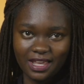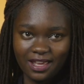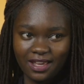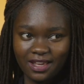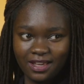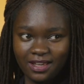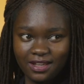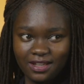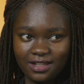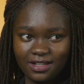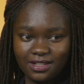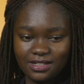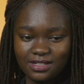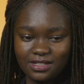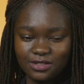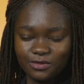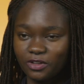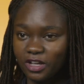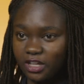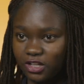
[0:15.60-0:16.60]

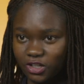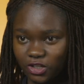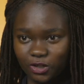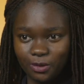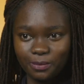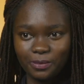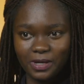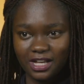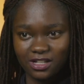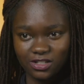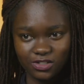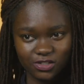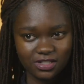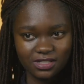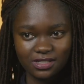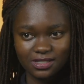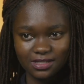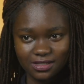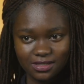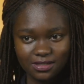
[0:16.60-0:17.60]
and finding your
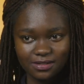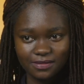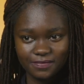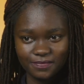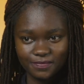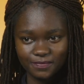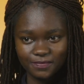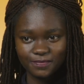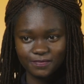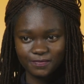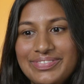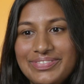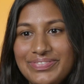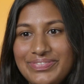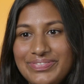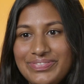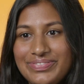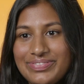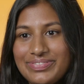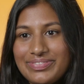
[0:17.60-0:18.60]
passions.
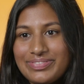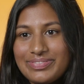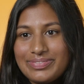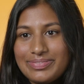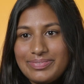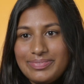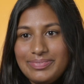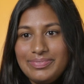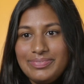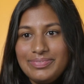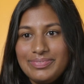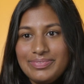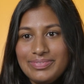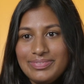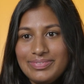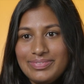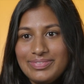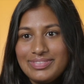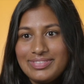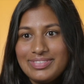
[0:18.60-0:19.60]
College is
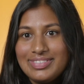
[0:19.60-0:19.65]
about.